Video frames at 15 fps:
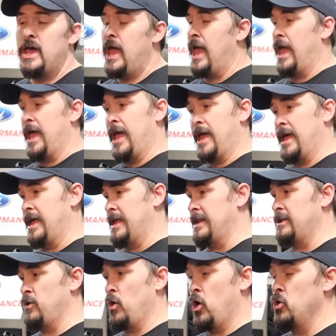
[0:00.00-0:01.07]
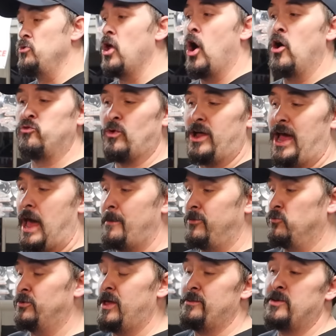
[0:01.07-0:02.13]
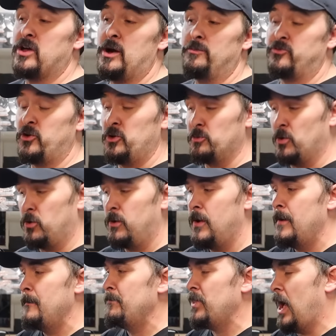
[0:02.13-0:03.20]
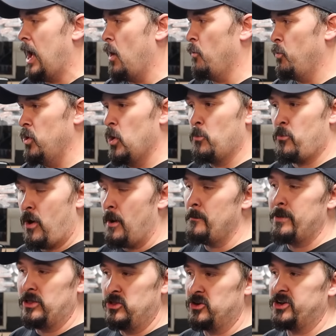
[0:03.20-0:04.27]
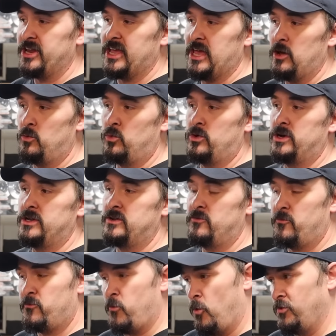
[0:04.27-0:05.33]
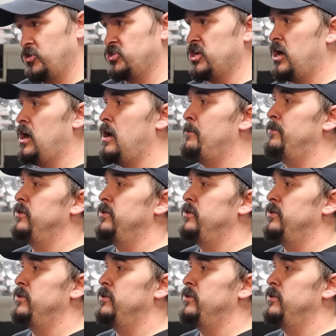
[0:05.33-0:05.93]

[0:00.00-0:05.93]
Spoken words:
and who knows what happens when they become tunable. I will probably be looking to get one for the shop.